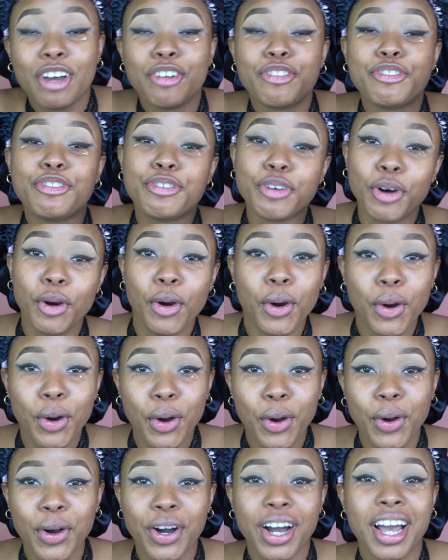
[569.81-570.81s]

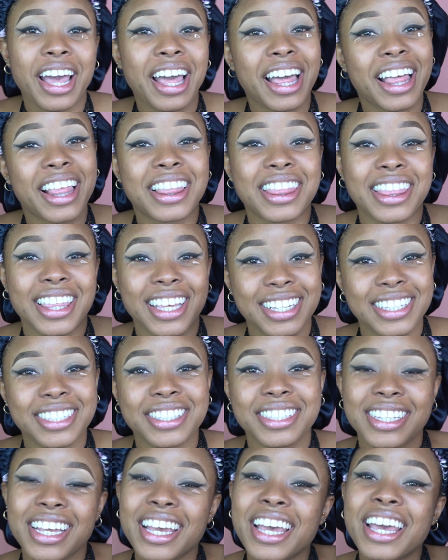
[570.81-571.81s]
for
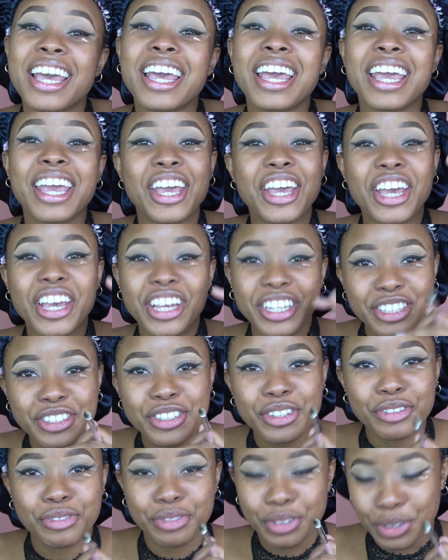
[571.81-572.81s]
this
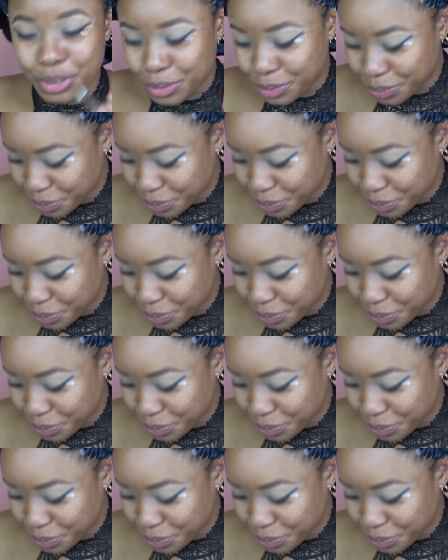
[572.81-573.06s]
interview.